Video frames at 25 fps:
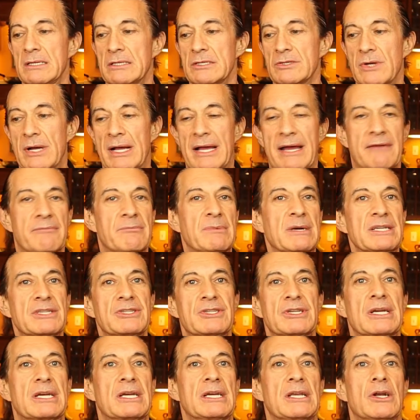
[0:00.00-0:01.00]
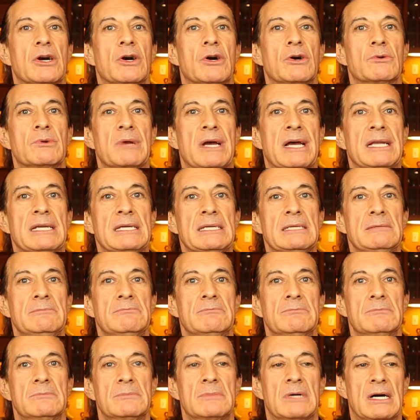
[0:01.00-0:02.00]
So I have my chicken all
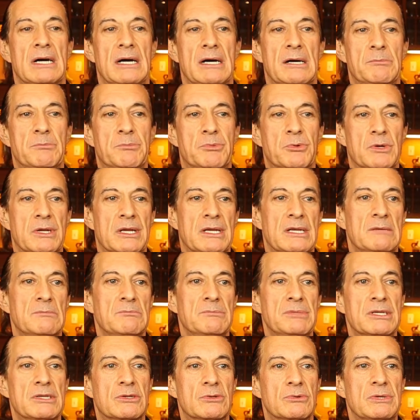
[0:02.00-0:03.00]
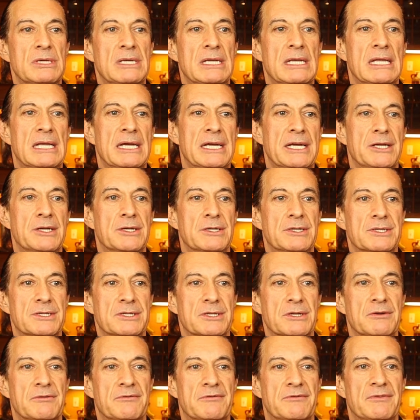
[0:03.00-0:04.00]
ready, put it in between
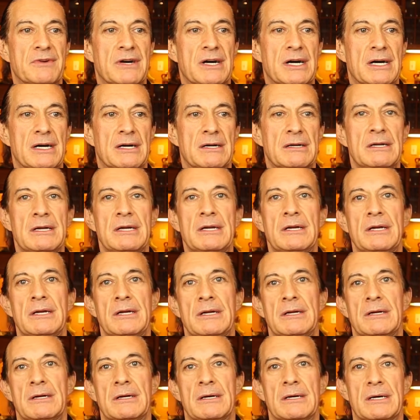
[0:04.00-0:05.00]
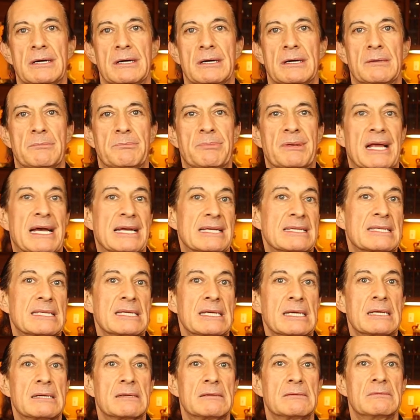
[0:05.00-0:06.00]
layers of
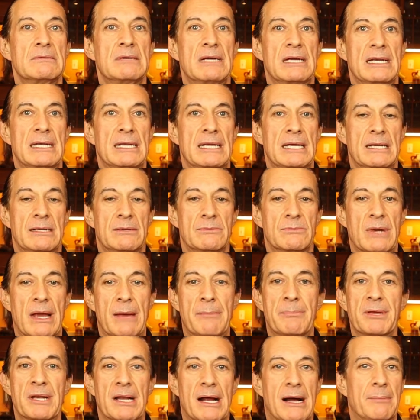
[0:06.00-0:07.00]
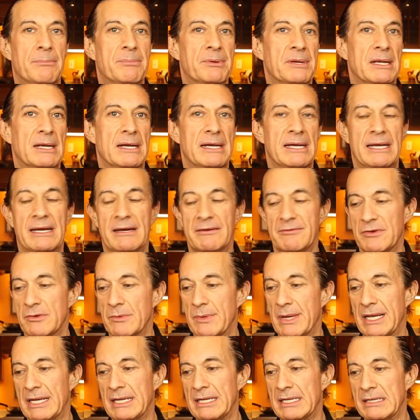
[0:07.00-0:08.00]
plastic, and then wrap it up, and I have it
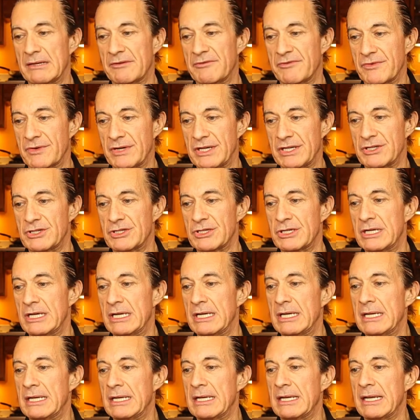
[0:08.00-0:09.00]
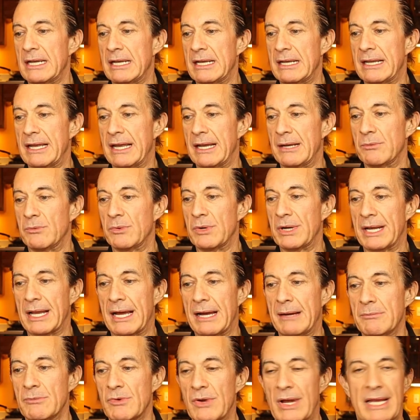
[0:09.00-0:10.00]
ready in the fridge. And then when
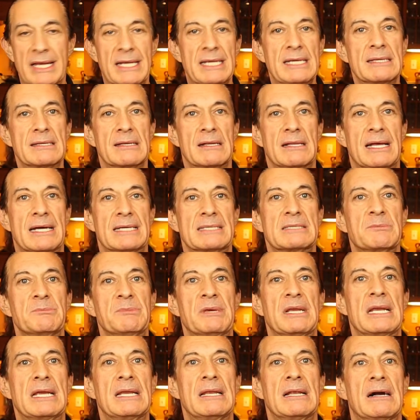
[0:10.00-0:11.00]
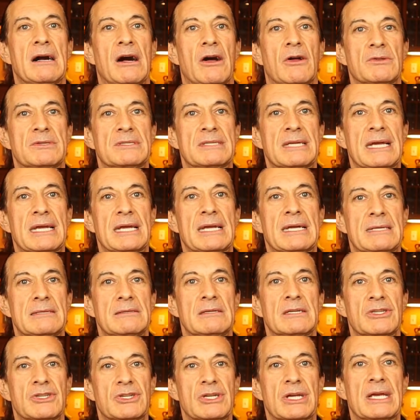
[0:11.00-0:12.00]
I'm ready at the last minute, I'll take
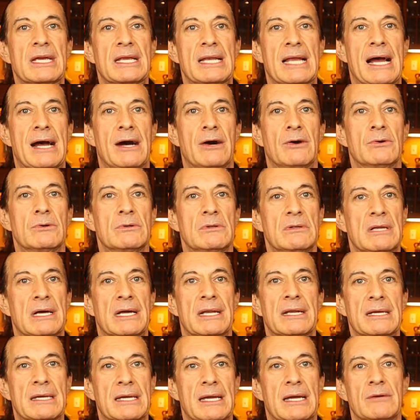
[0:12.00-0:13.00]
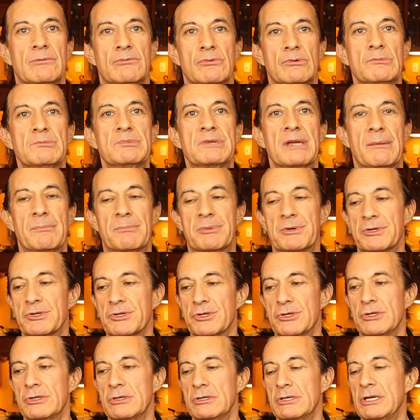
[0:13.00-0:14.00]
the chicken out, let it get room
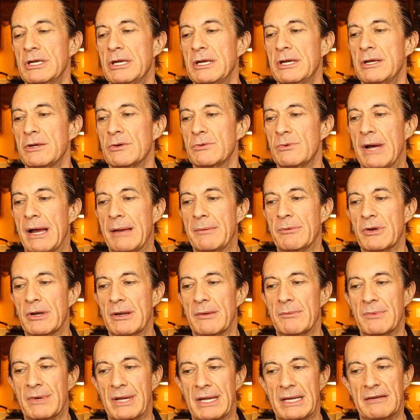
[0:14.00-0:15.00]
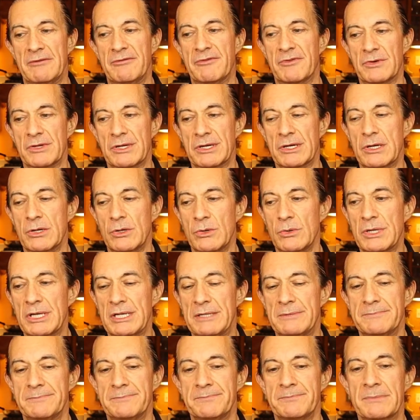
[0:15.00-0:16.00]
temperature, right when I'm ready for the
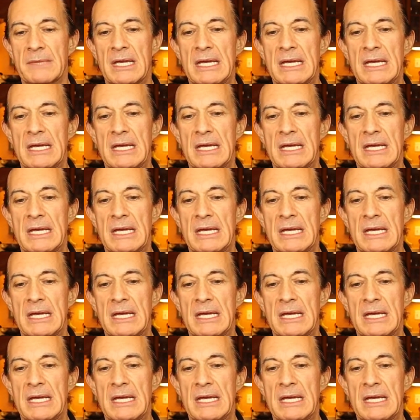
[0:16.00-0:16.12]
coating.